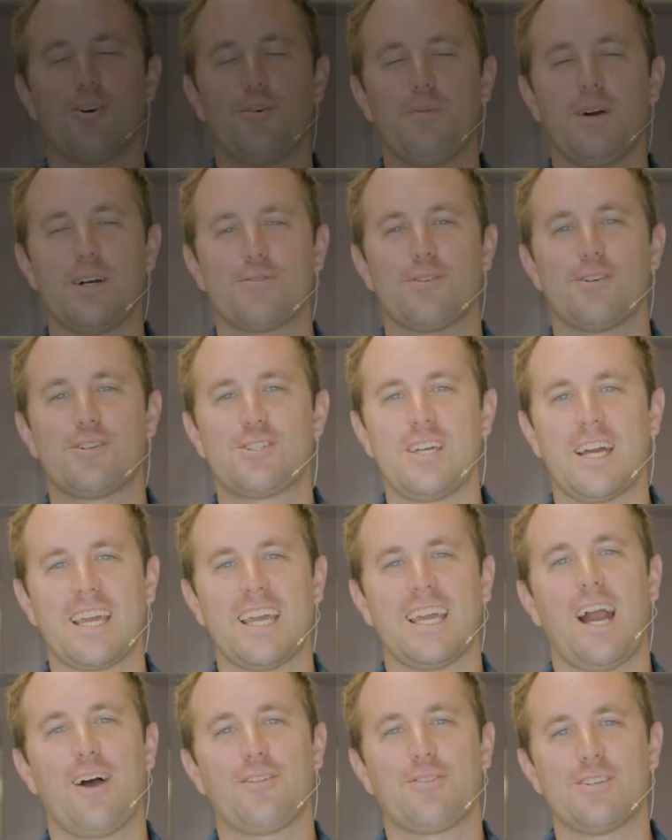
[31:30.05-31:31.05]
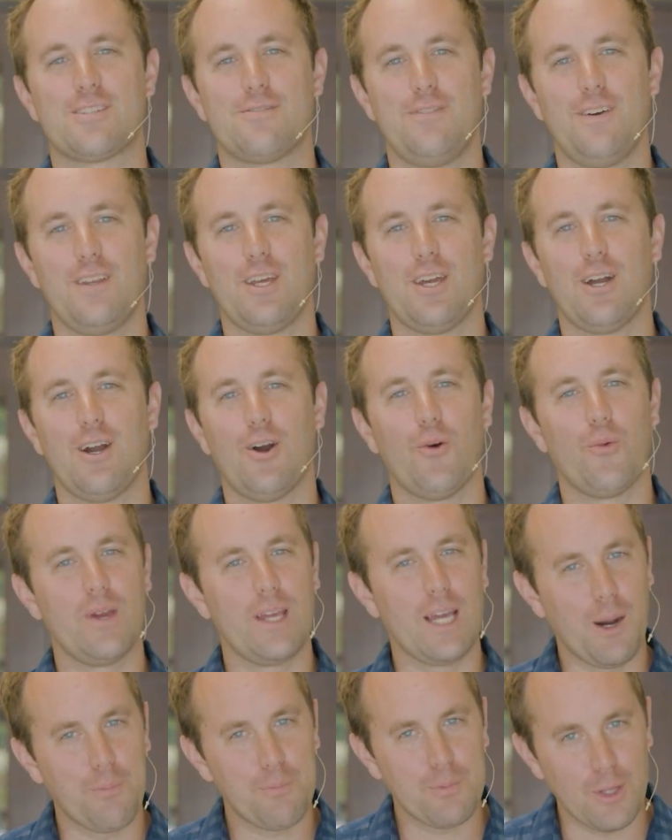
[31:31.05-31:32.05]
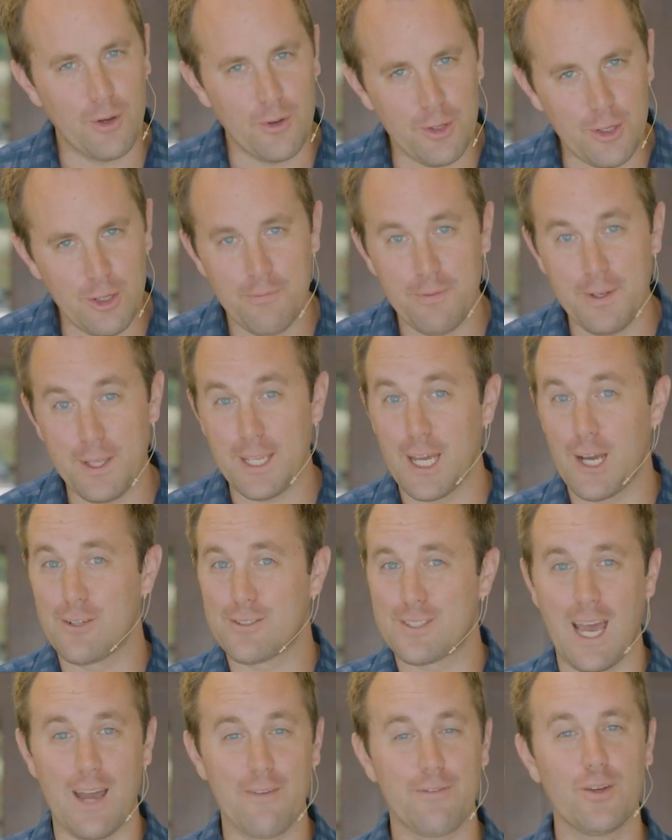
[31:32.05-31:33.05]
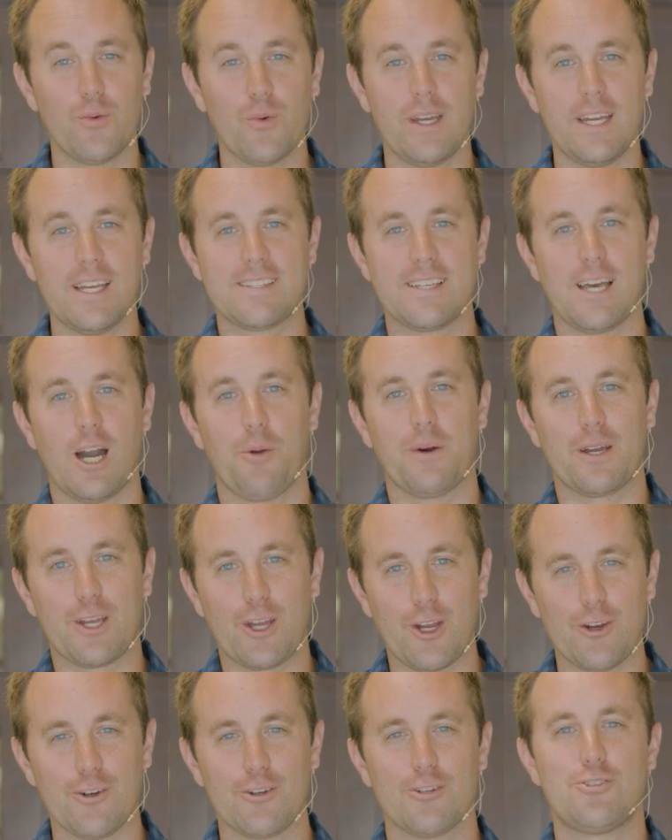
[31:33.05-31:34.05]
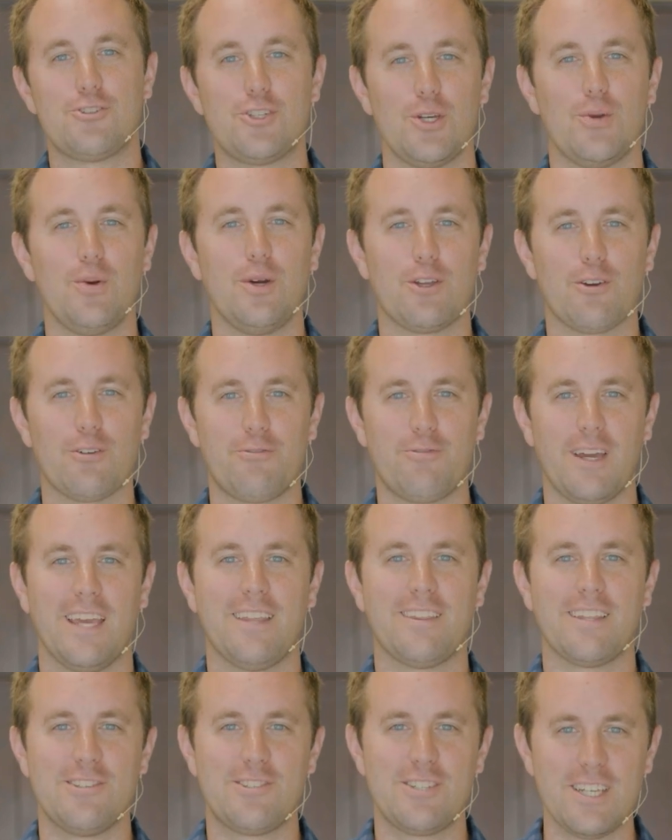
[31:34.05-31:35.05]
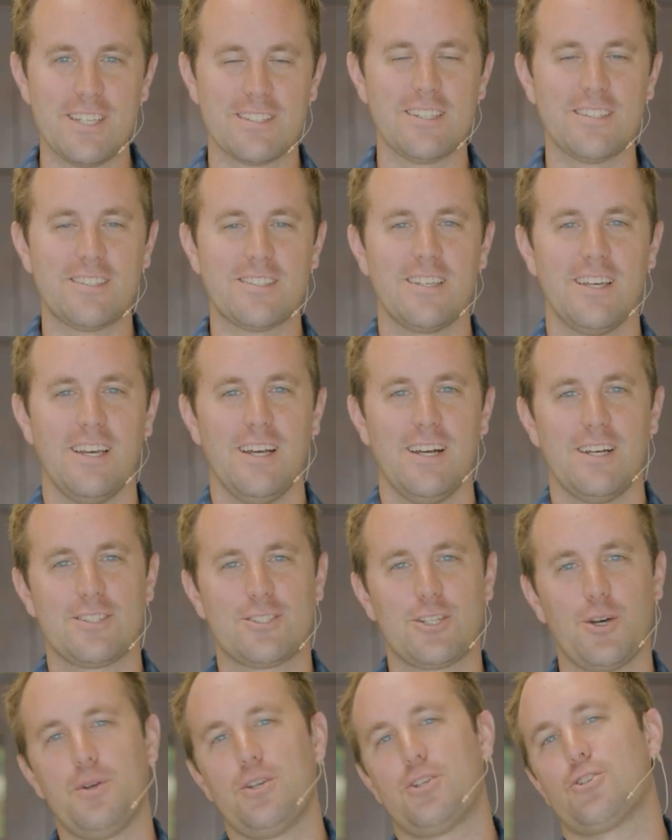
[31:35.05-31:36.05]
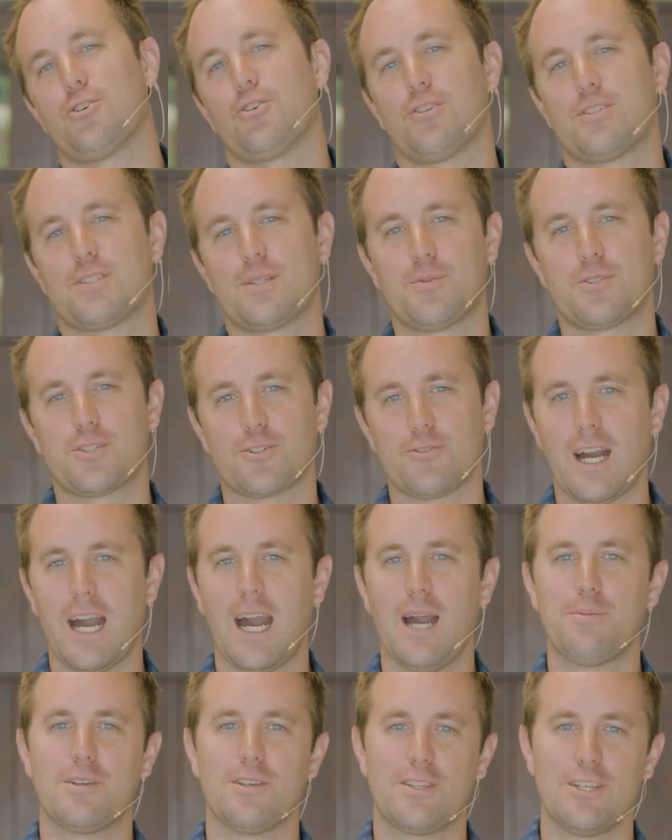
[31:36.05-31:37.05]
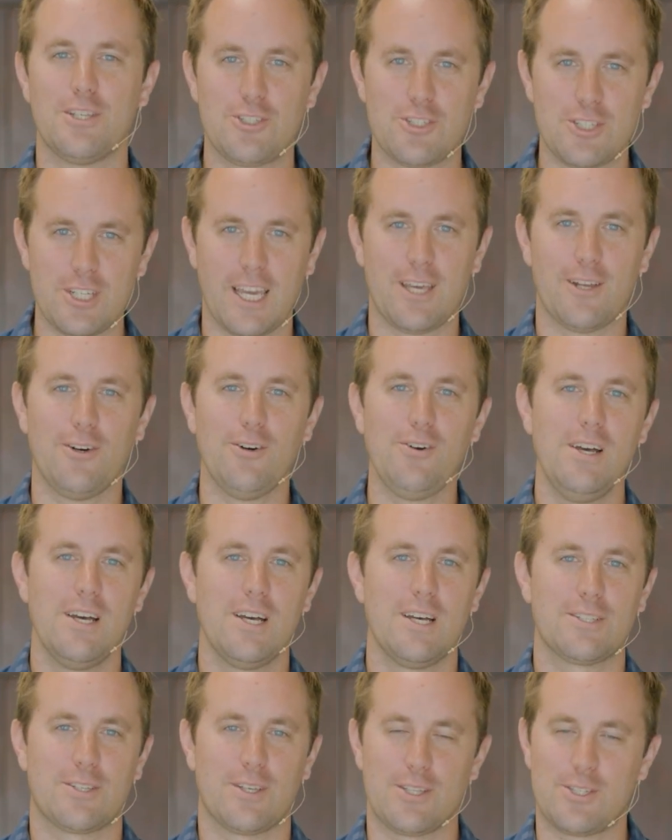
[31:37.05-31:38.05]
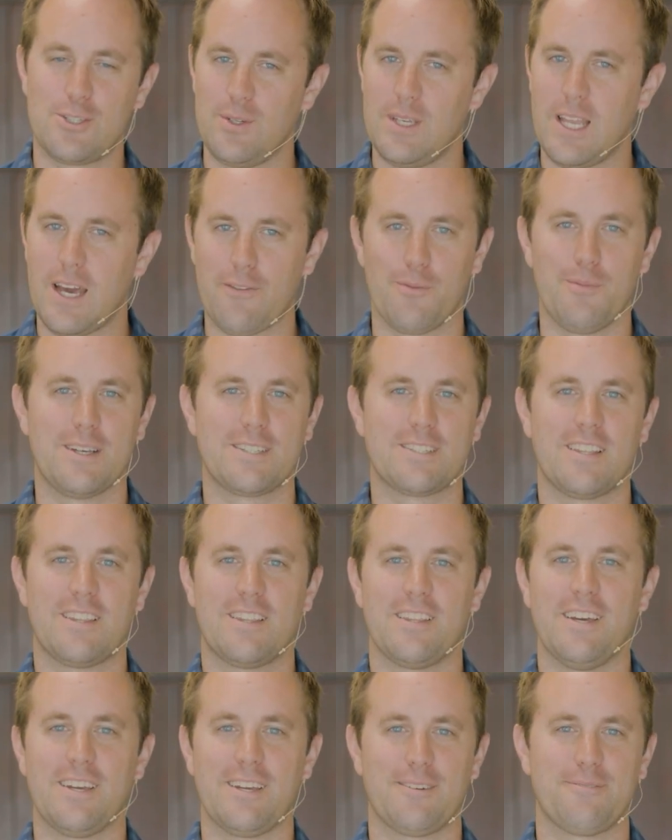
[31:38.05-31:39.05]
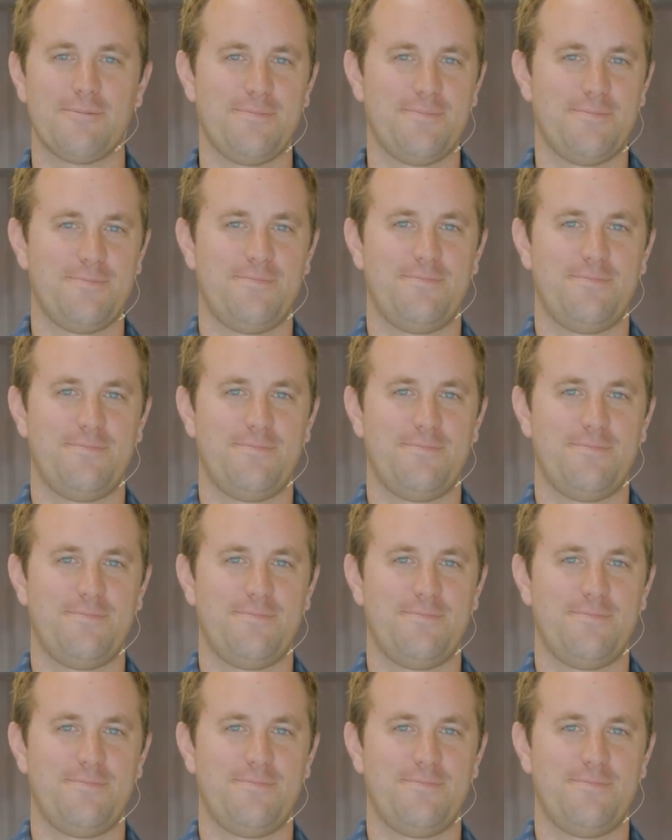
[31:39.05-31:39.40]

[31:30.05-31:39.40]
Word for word: so much for checking out this video. We upload new videos every week to help encourage you in your faith in Jesus. So, be sure to subscribe to this channel so that you never miss a thing.